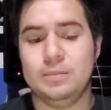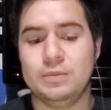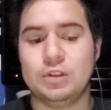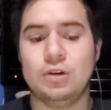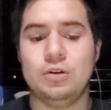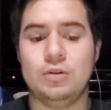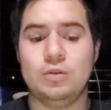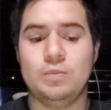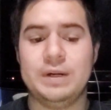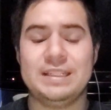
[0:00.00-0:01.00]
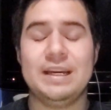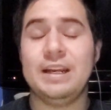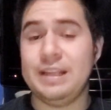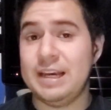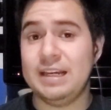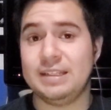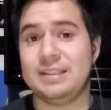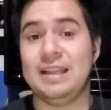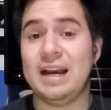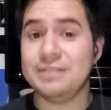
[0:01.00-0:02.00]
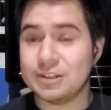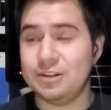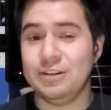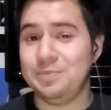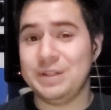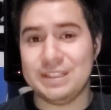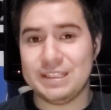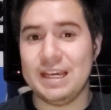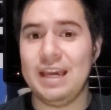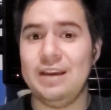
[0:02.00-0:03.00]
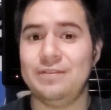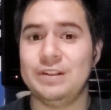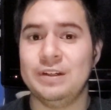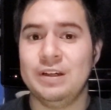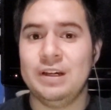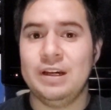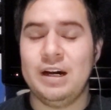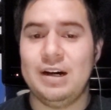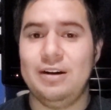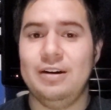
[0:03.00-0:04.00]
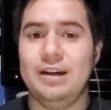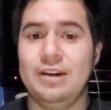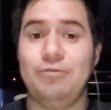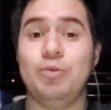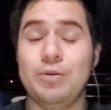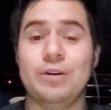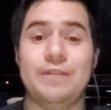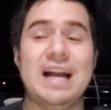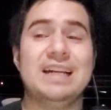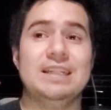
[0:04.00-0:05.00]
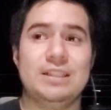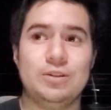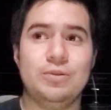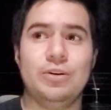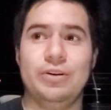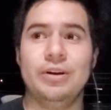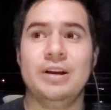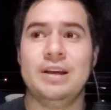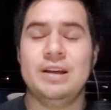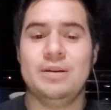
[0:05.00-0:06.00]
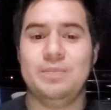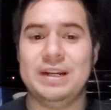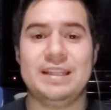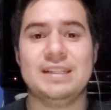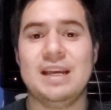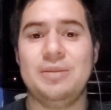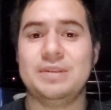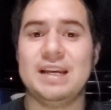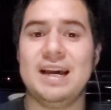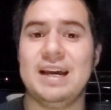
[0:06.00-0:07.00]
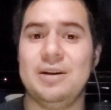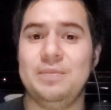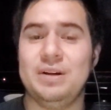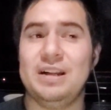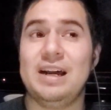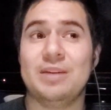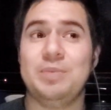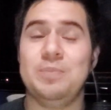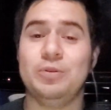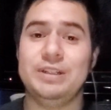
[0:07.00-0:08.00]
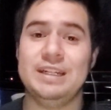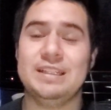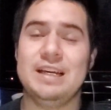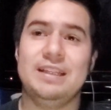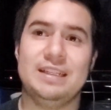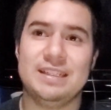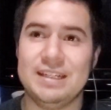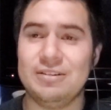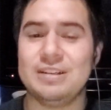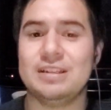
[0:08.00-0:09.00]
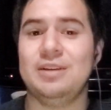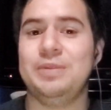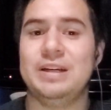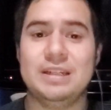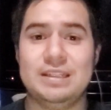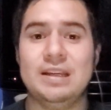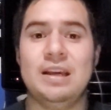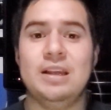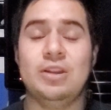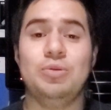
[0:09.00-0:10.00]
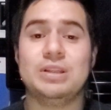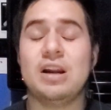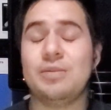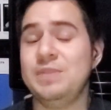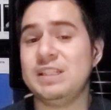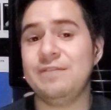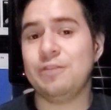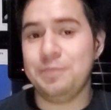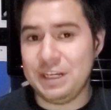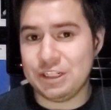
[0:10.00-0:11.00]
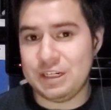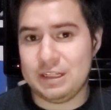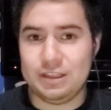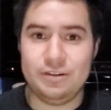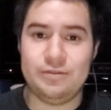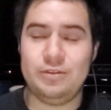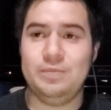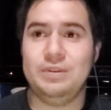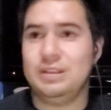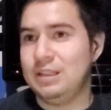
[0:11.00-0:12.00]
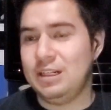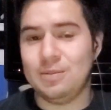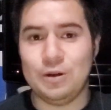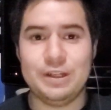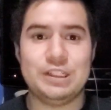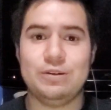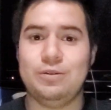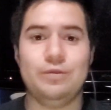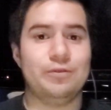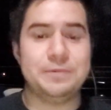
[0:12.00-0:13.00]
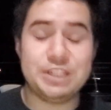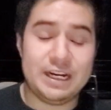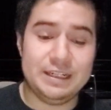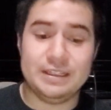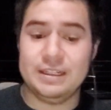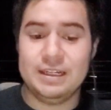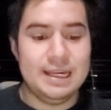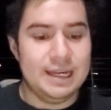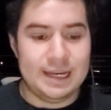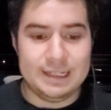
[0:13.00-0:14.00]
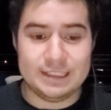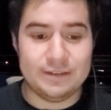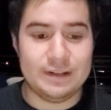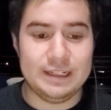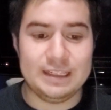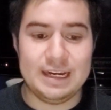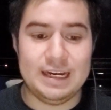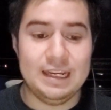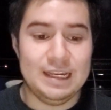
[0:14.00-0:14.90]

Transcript: So by saying yes, lives could have been saved if we would have acted sooner. But at the same time, a lot of people didn't take this seriously because there was a lot of misinformation out there from the WHO and from China and stuff like that.